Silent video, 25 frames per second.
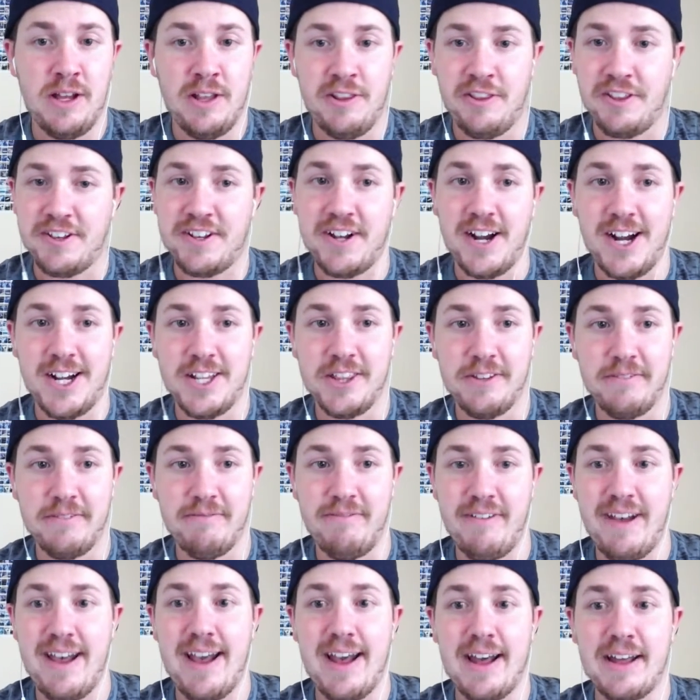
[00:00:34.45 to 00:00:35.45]
the guy in the
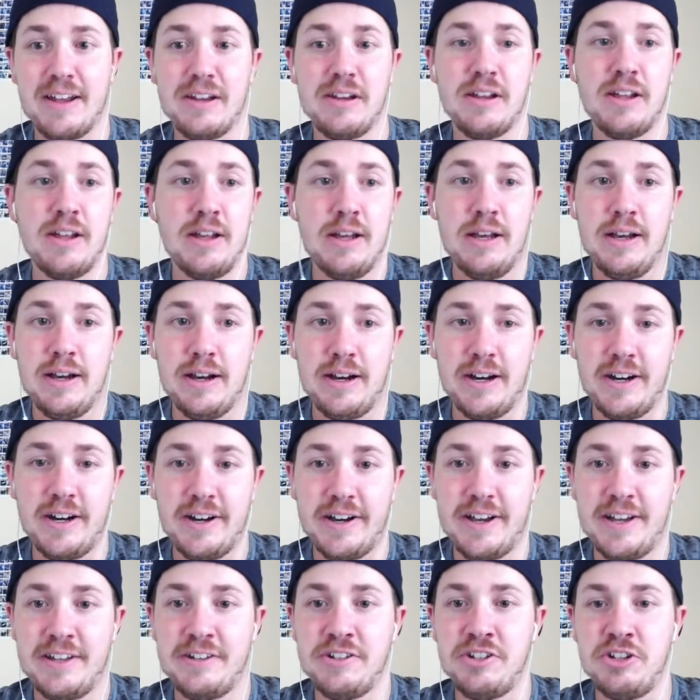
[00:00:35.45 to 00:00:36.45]
van,
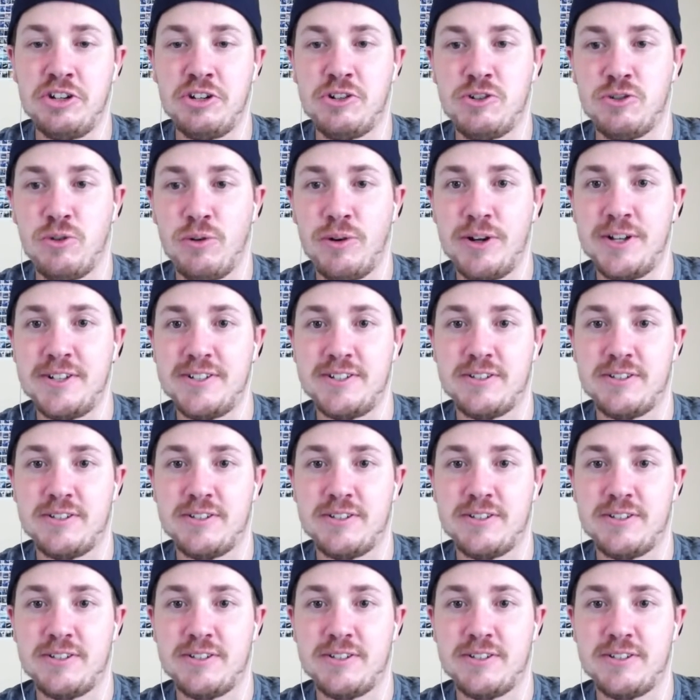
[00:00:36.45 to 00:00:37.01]
heading to Detroit.